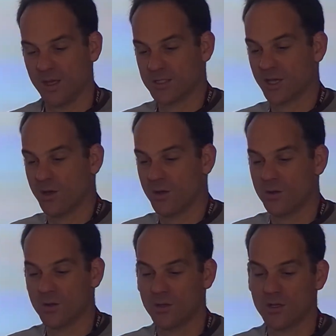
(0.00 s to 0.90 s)

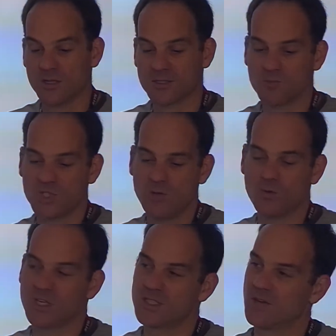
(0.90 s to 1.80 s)
So some
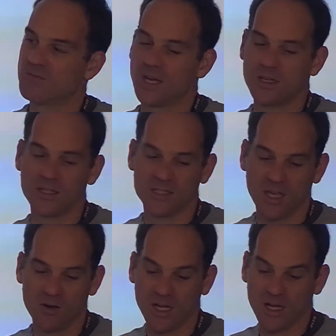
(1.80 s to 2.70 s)
general things I've done in this
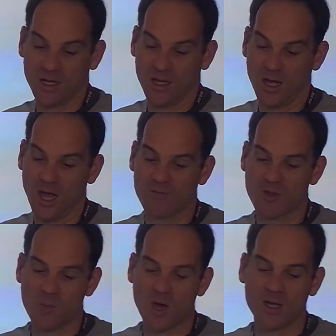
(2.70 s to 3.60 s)
area, I've
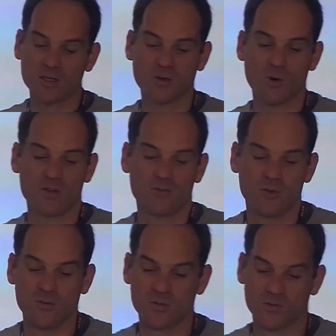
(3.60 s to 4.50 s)
combined quite a
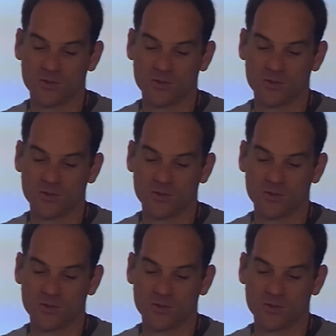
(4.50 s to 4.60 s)
few of